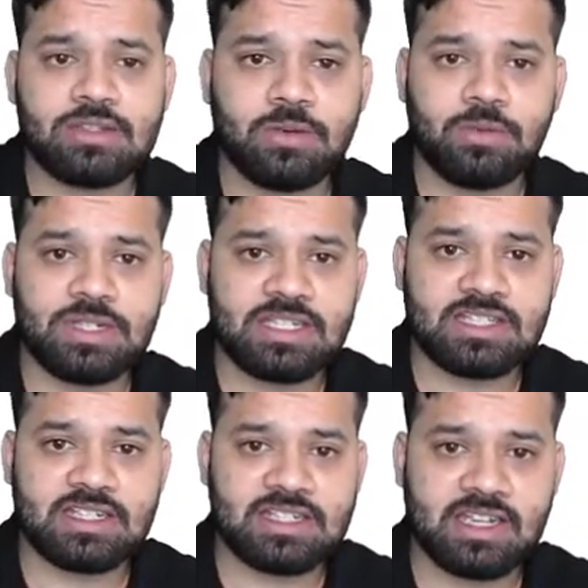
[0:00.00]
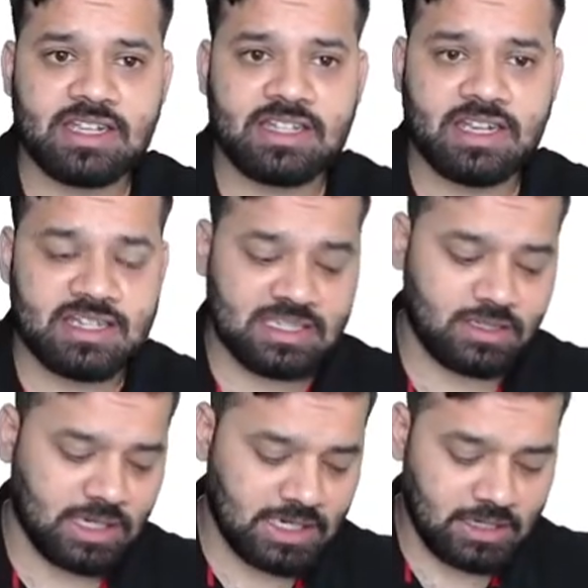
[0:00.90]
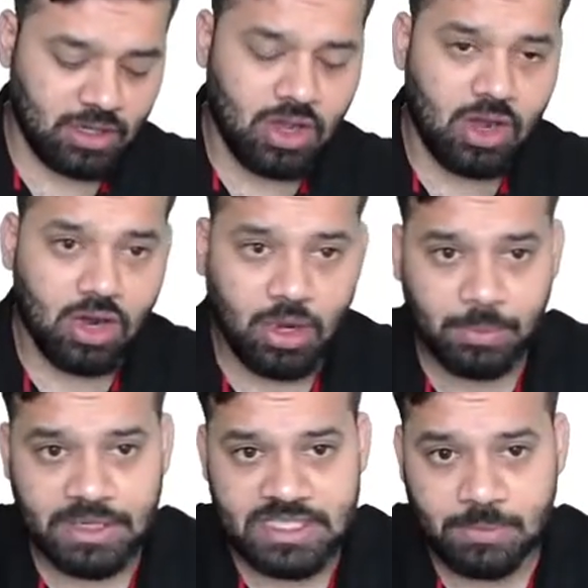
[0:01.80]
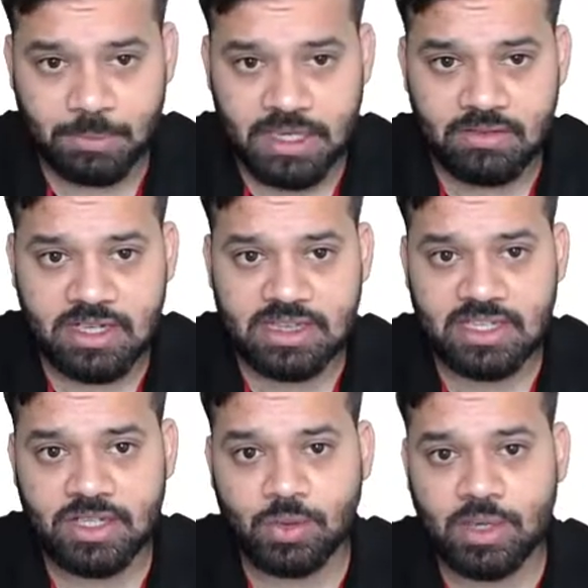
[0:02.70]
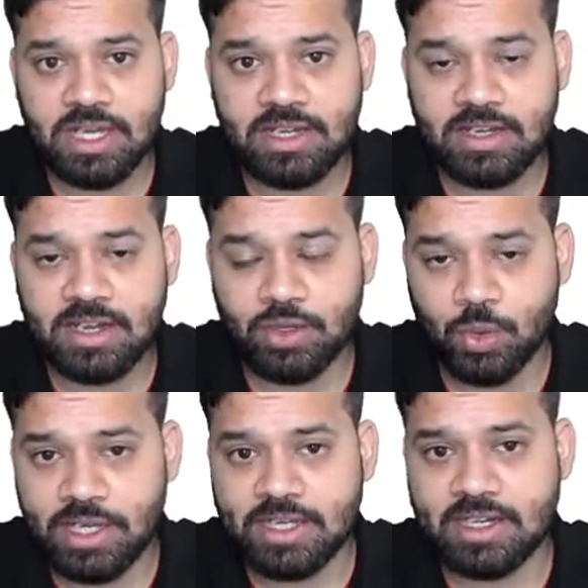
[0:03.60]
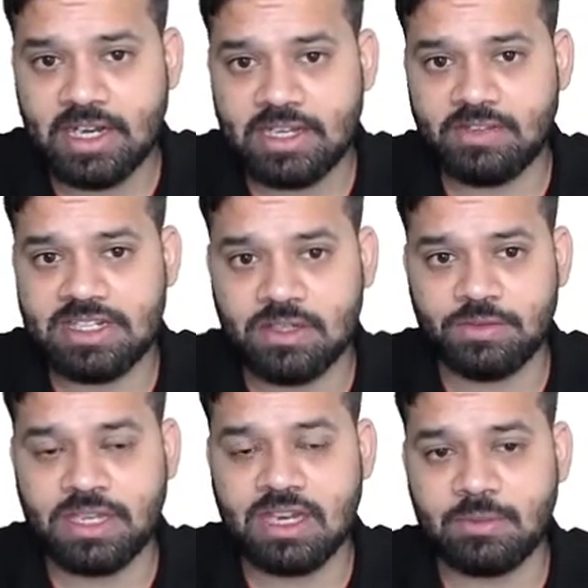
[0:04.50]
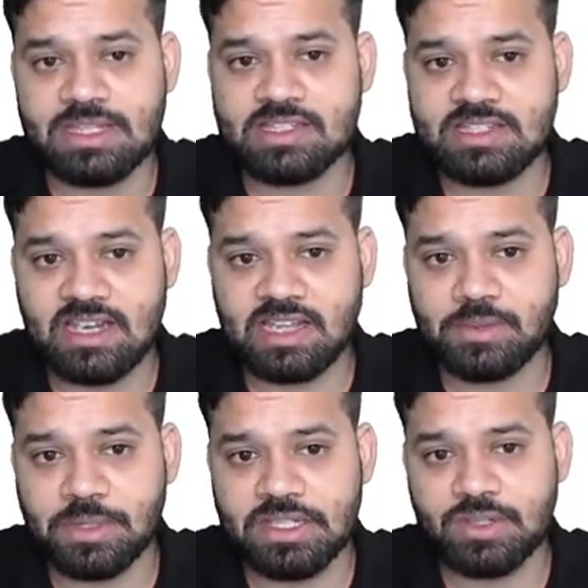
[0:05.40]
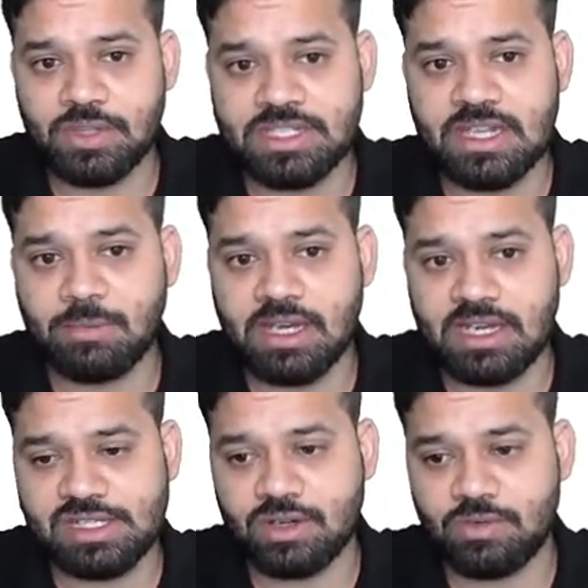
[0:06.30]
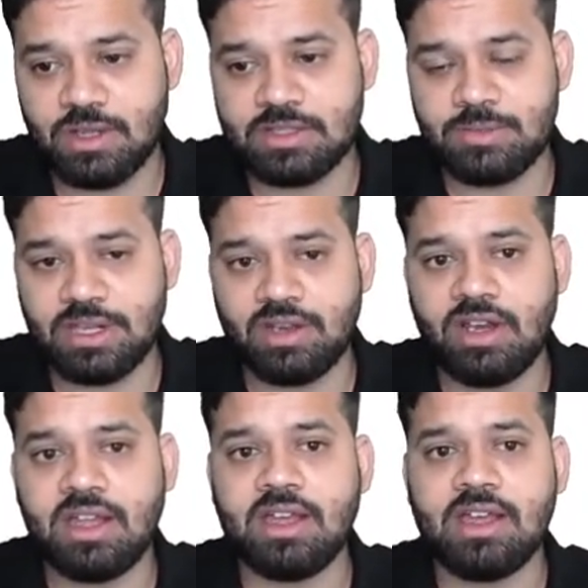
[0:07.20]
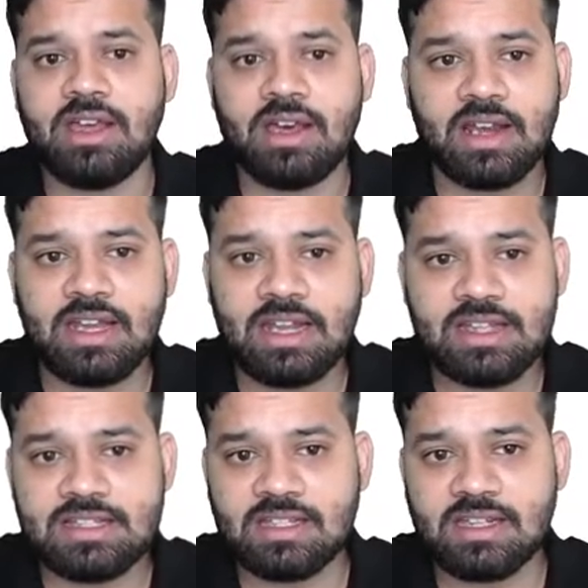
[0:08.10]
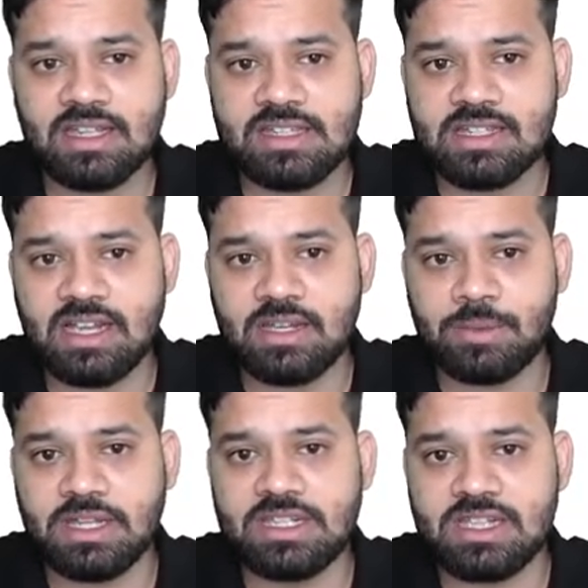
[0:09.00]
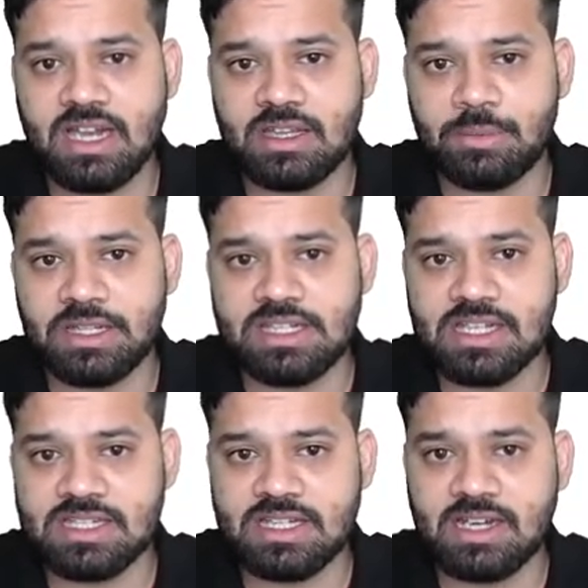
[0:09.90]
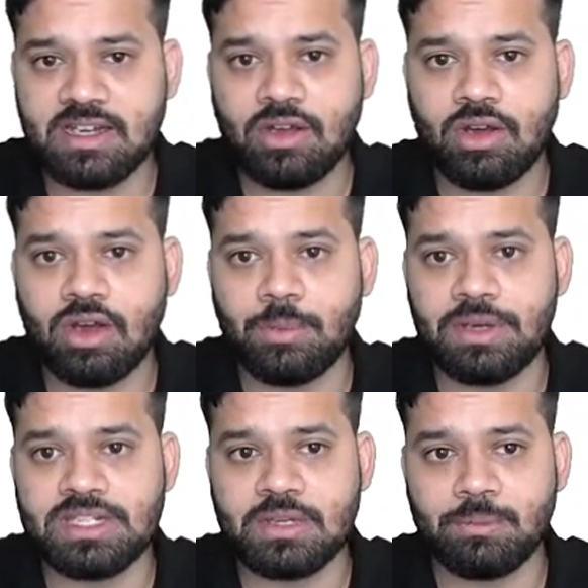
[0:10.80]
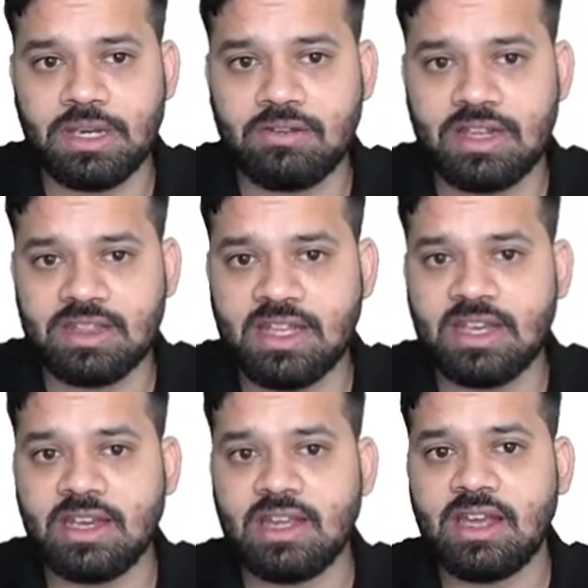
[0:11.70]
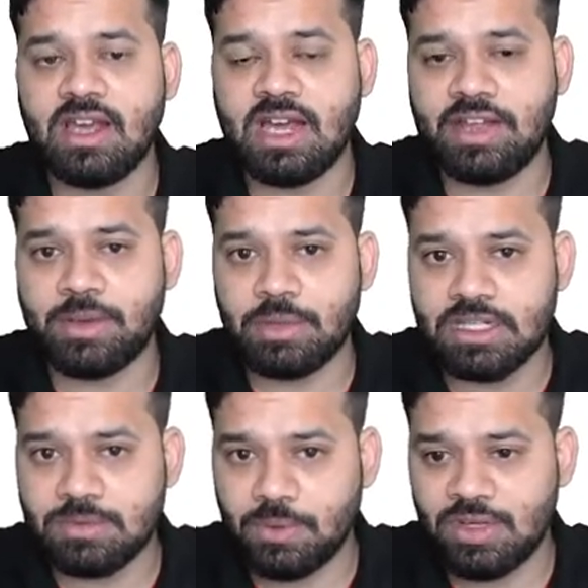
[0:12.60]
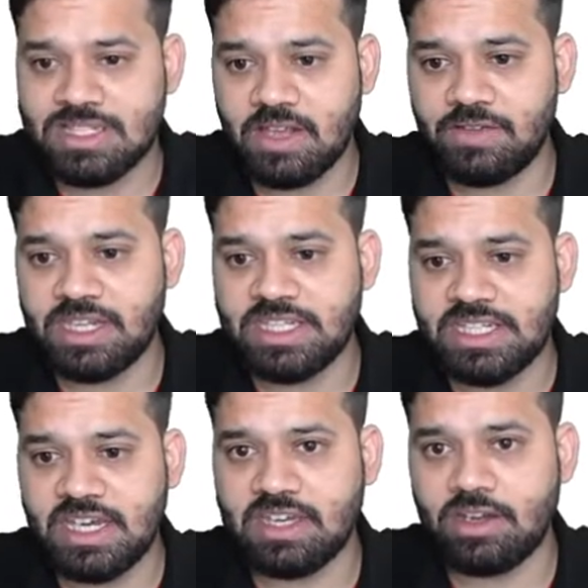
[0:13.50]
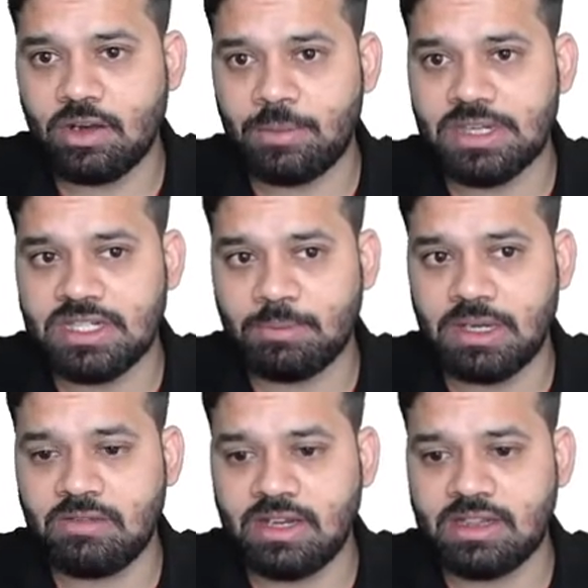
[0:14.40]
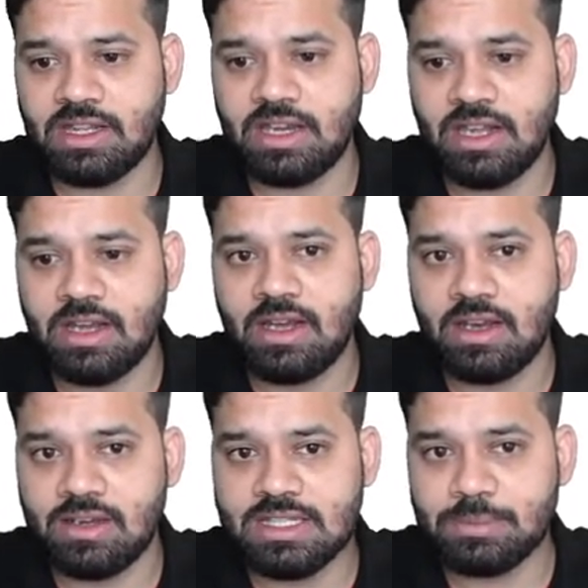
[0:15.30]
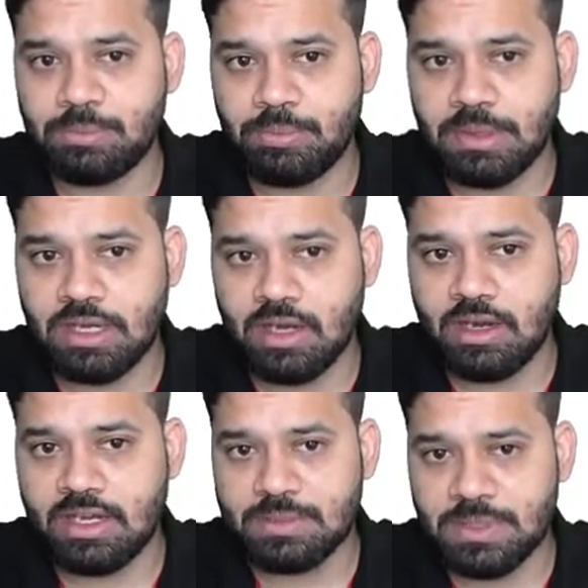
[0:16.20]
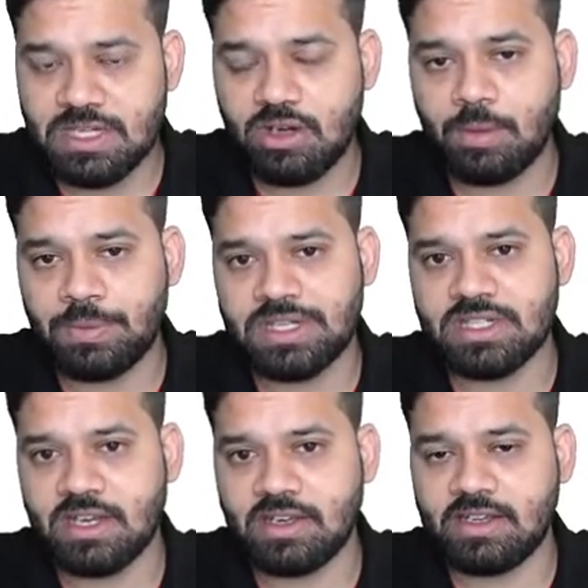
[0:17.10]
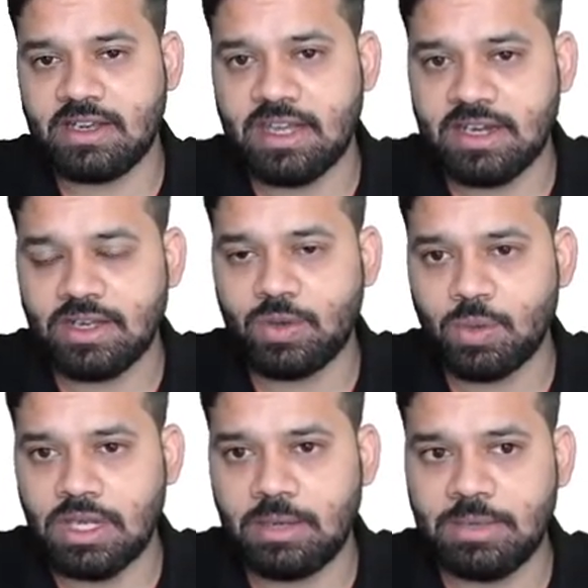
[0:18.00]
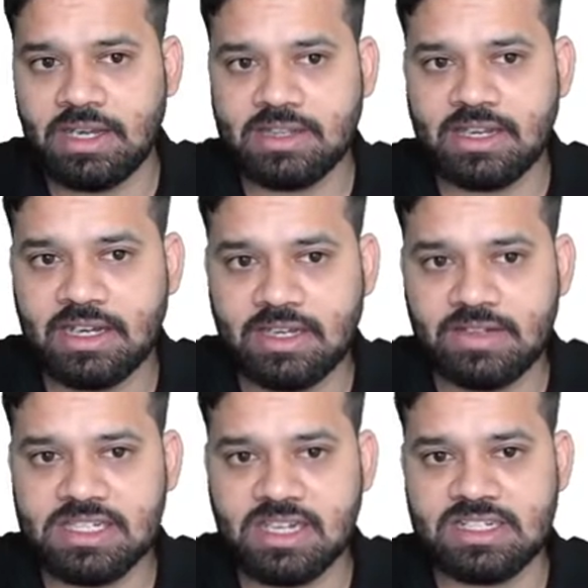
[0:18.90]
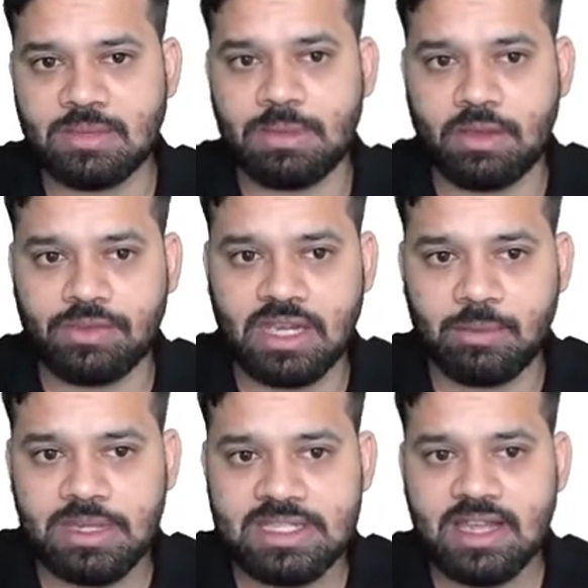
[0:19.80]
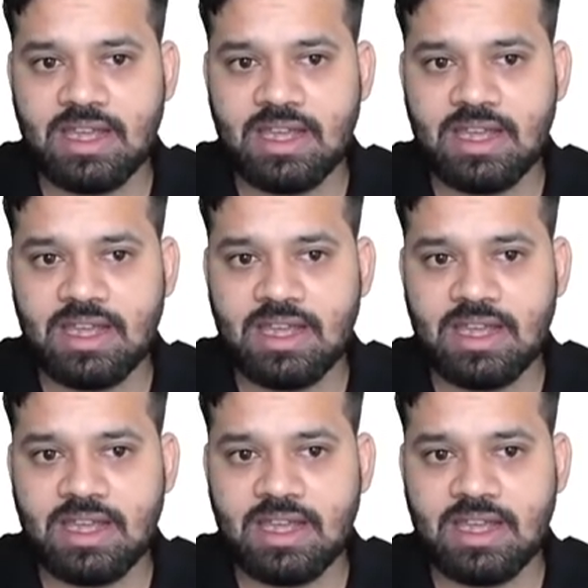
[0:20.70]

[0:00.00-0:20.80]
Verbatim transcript: So, which is that state that has started Operation Parivartan to end cultivation of cannabis? Is it Andhra Pradesh, Odisha, Maharashtra, or West Bengal? Right answer is Andhra Pradesh. Andhra Pradesh has started Operation Parivartan. Andhra Pradesh police have initiated Operation Parivartan, a special operation undertaken to eliminate the cultivation and supply of cannabis.